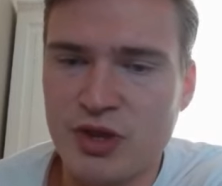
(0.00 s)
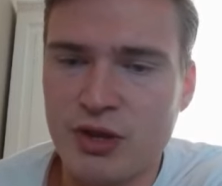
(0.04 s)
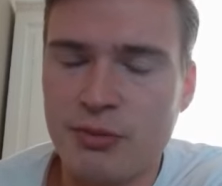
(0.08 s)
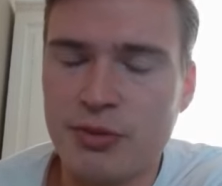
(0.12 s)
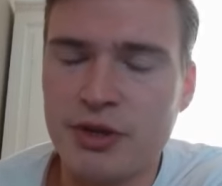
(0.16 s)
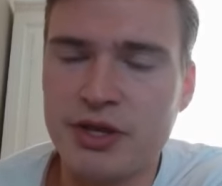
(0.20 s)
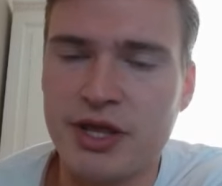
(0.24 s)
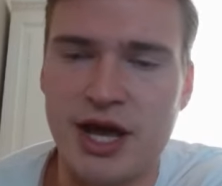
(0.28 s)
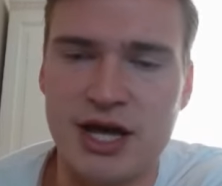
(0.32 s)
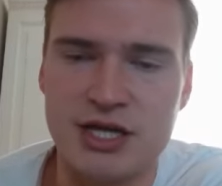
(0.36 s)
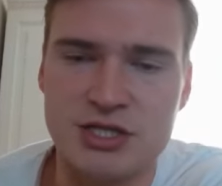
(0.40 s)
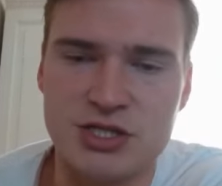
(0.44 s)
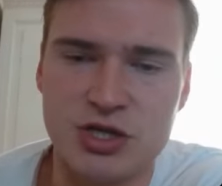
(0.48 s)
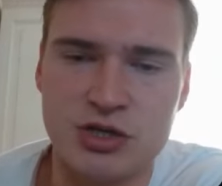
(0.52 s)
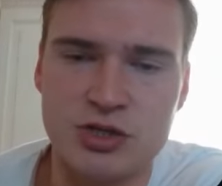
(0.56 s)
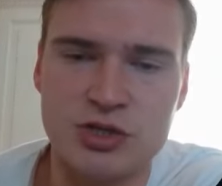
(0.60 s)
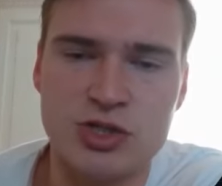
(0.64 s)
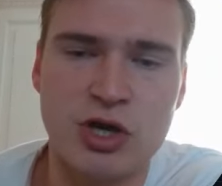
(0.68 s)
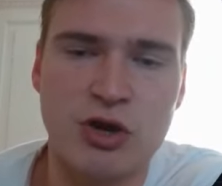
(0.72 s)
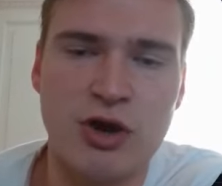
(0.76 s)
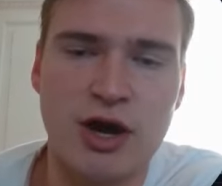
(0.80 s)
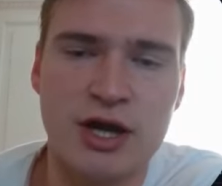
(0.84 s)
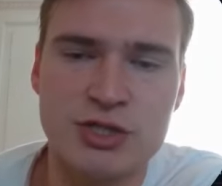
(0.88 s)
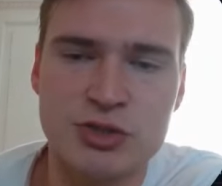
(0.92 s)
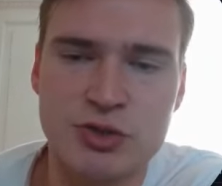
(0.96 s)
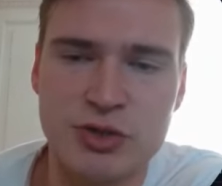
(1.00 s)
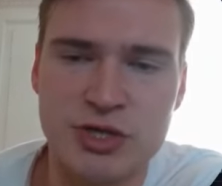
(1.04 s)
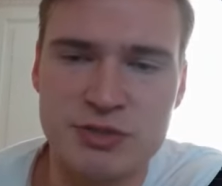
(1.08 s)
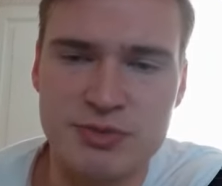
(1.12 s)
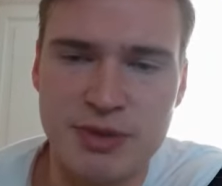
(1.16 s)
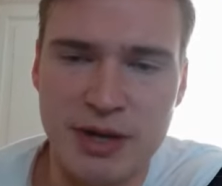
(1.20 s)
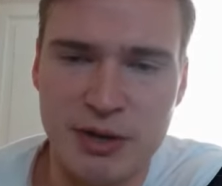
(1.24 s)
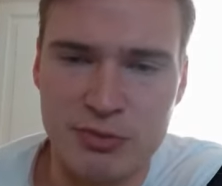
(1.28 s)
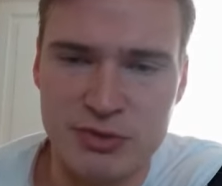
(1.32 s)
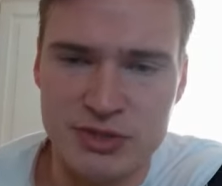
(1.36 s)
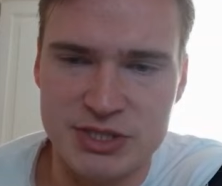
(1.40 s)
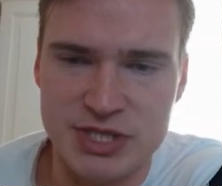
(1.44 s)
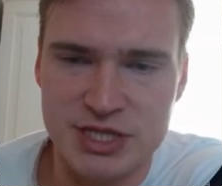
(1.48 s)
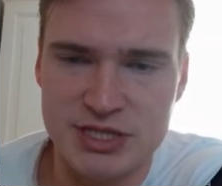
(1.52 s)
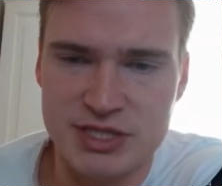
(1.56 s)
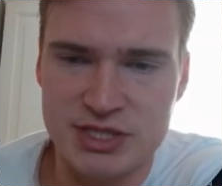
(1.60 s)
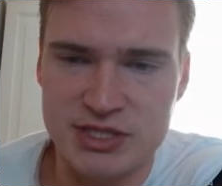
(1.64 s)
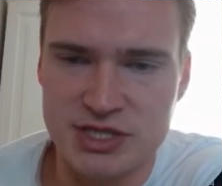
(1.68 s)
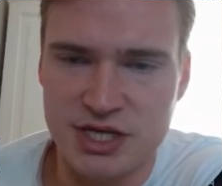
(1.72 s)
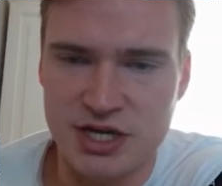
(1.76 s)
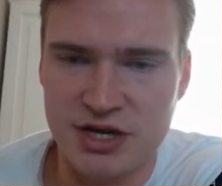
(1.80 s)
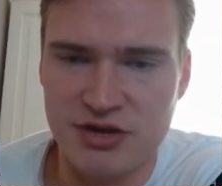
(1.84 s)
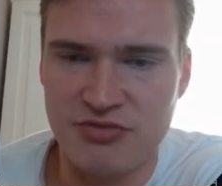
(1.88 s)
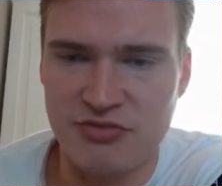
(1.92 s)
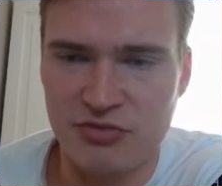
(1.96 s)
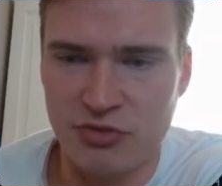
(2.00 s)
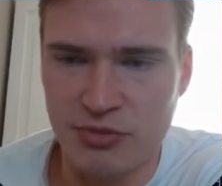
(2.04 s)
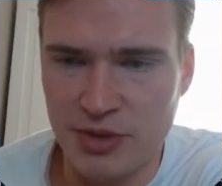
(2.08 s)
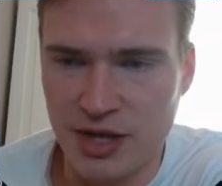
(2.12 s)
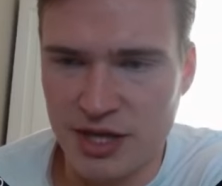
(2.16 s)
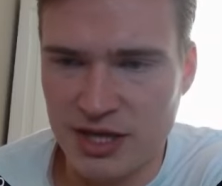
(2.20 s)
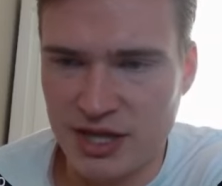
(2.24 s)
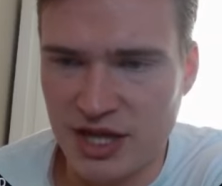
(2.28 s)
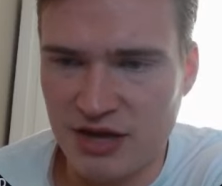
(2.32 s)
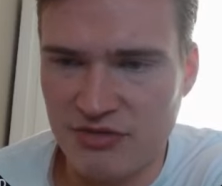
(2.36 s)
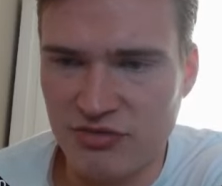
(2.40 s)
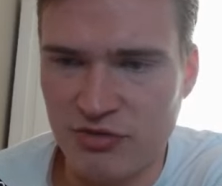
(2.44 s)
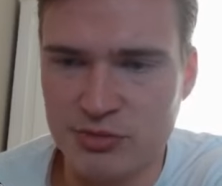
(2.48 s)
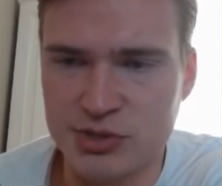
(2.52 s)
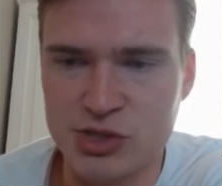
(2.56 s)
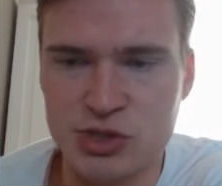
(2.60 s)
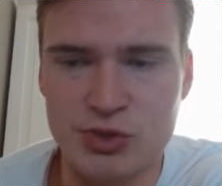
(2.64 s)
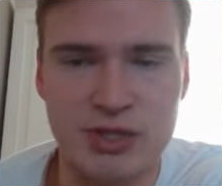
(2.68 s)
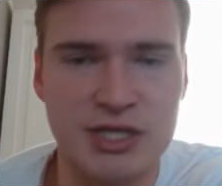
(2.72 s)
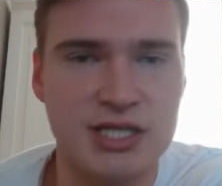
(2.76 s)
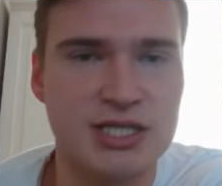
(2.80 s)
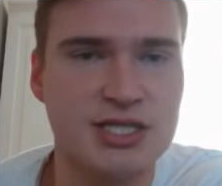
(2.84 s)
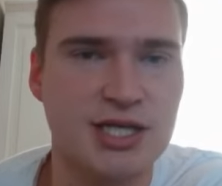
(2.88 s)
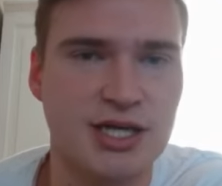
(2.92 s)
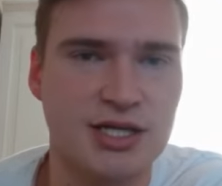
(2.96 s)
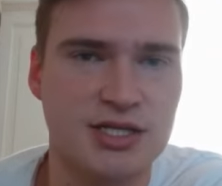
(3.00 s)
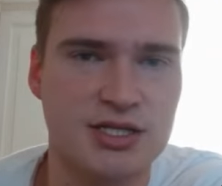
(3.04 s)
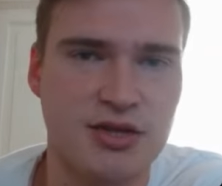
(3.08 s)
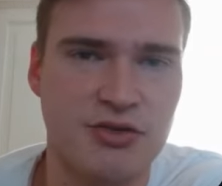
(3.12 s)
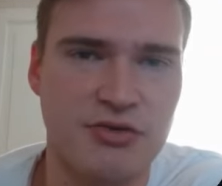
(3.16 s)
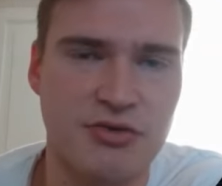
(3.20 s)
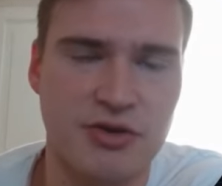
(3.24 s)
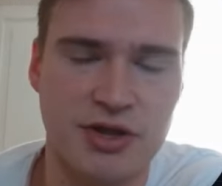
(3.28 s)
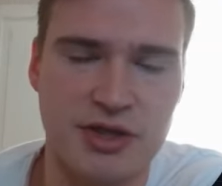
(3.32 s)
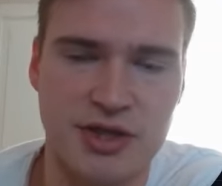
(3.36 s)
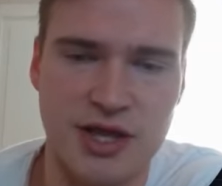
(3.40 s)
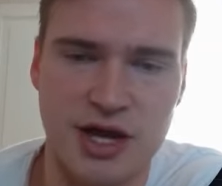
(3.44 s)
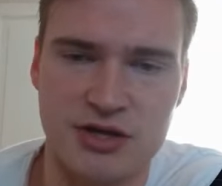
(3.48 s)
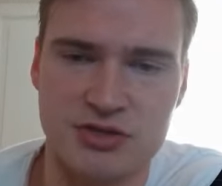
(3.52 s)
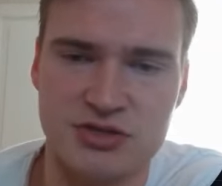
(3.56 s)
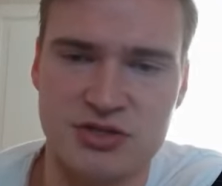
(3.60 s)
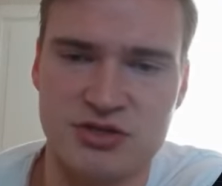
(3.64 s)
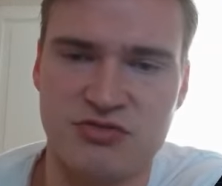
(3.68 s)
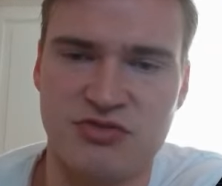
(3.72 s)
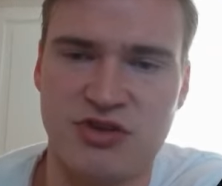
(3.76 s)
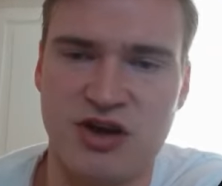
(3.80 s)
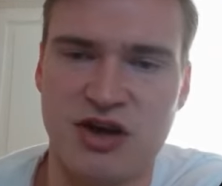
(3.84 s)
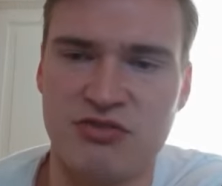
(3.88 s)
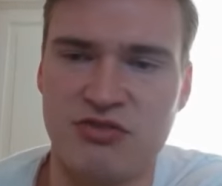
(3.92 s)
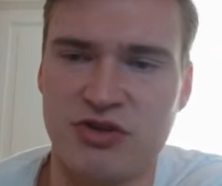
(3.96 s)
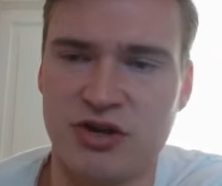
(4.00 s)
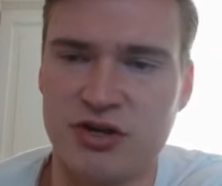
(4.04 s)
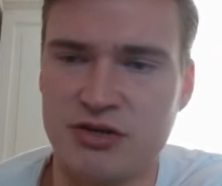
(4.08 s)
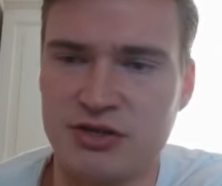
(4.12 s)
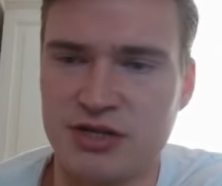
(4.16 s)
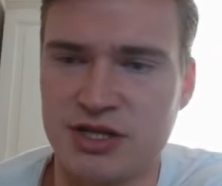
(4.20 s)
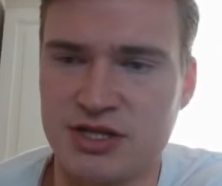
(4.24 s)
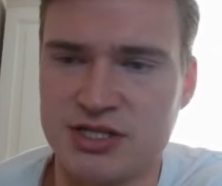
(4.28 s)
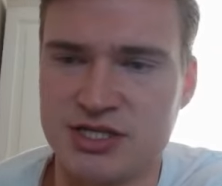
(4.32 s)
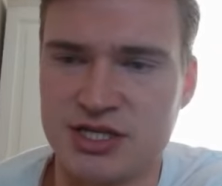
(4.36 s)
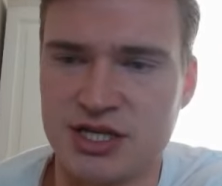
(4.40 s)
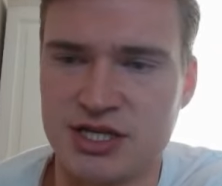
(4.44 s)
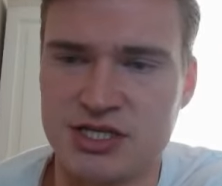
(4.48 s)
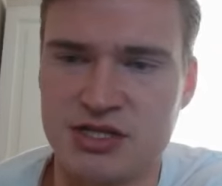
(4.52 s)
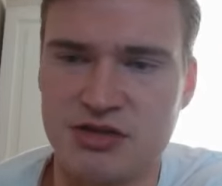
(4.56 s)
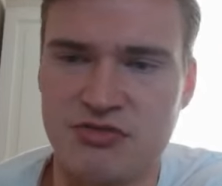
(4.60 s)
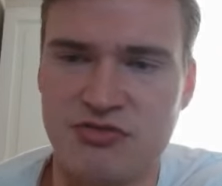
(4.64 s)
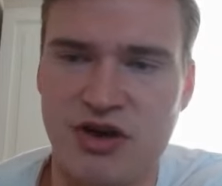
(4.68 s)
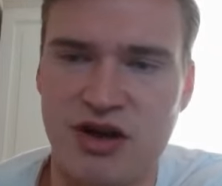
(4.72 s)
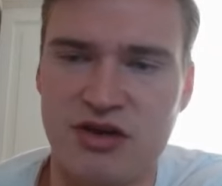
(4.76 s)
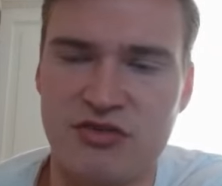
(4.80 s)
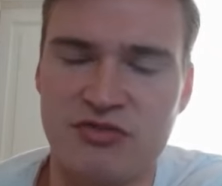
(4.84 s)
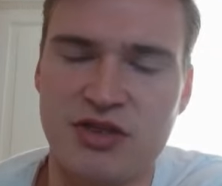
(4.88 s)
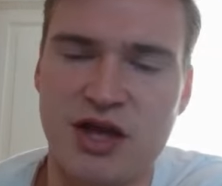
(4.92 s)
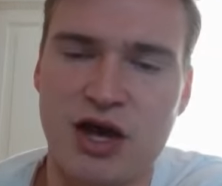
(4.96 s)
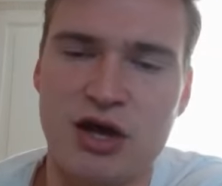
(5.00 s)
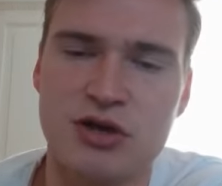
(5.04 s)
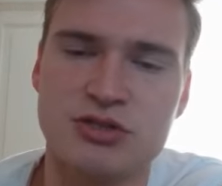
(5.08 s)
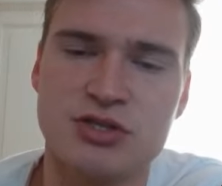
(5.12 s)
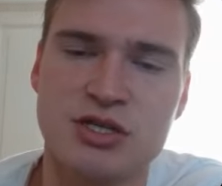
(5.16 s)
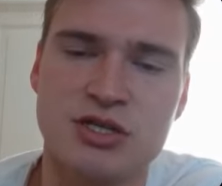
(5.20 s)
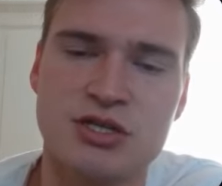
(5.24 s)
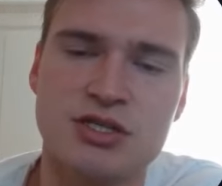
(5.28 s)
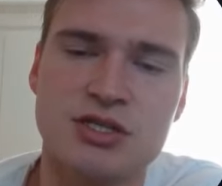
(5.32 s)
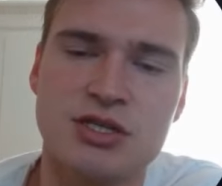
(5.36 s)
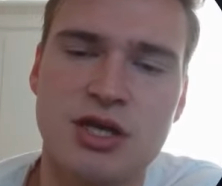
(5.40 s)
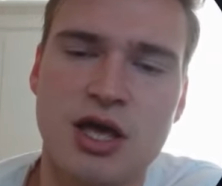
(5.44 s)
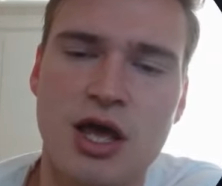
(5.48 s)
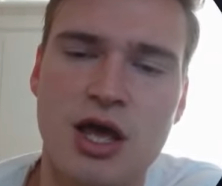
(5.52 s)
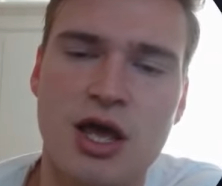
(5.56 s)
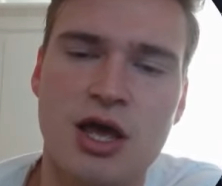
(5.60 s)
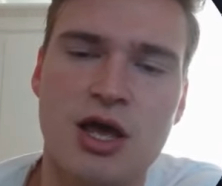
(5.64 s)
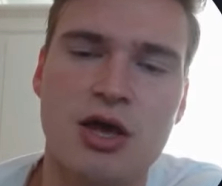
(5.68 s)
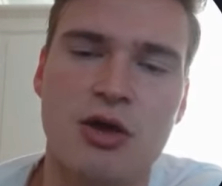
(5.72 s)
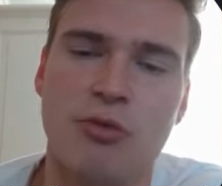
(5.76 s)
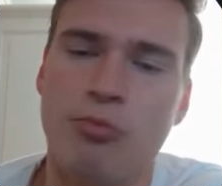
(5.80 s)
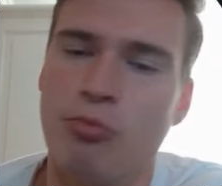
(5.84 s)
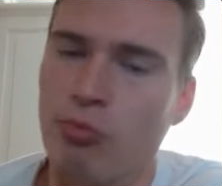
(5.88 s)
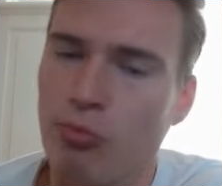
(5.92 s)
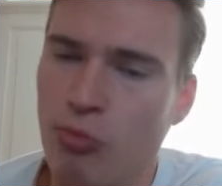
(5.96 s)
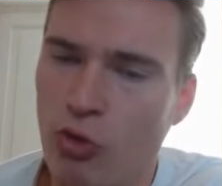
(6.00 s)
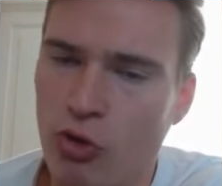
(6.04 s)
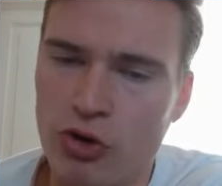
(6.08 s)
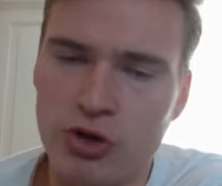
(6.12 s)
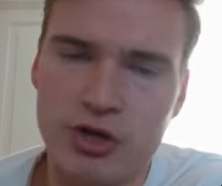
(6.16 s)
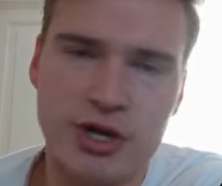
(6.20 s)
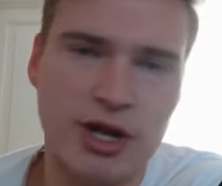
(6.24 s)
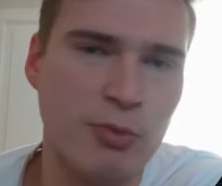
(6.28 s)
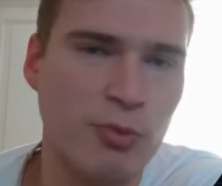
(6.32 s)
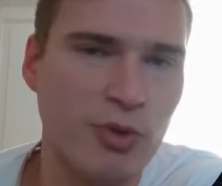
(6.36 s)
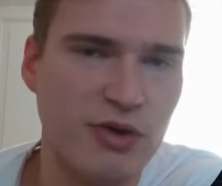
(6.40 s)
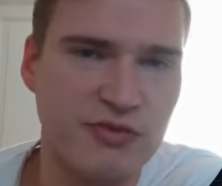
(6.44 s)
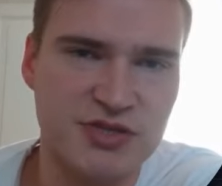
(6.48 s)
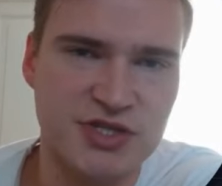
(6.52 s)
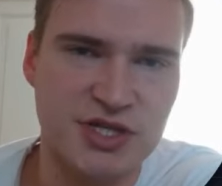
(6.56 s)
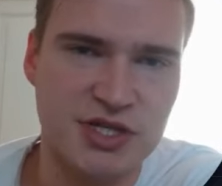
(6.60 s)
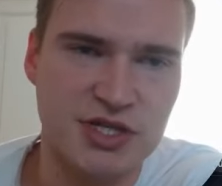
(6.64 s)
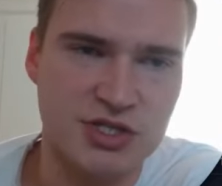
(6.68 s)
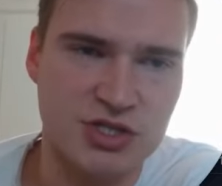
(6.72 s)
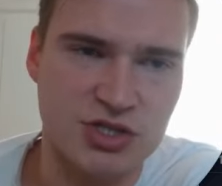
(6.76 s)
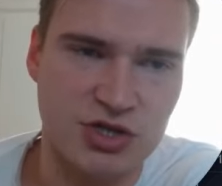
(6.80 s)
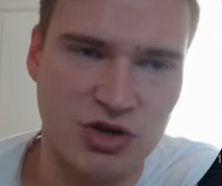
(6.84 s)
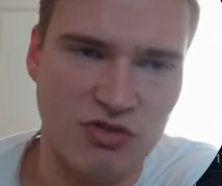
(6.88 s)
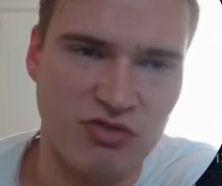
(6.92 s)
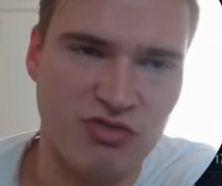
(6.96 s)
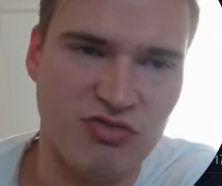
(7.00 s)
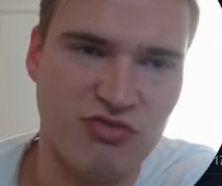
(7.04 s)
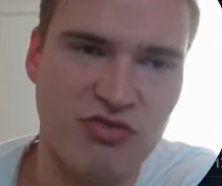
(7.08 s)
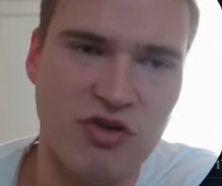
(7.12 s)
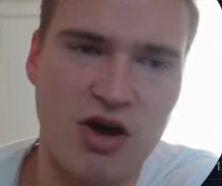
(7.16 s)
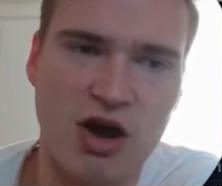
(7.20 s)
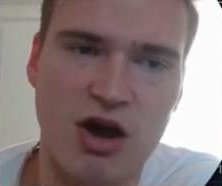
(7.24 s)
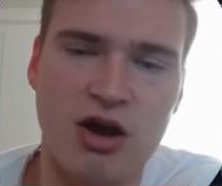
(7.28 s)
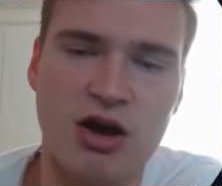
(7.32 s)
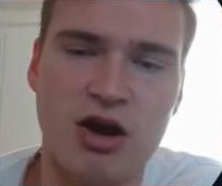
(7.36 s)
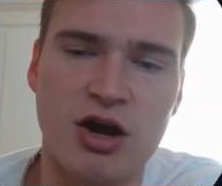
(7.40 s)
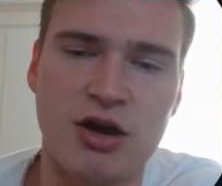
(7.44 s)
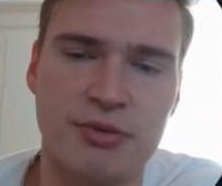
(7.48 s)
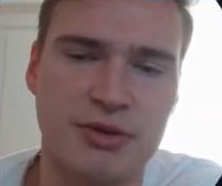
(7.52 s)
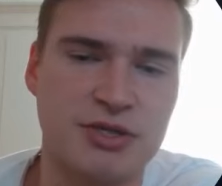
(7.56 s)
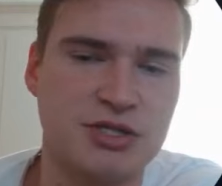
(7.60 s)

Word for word: But yeah, so I do expect resistance here from that level between 63,500 and 65,000, more than we've seen so far.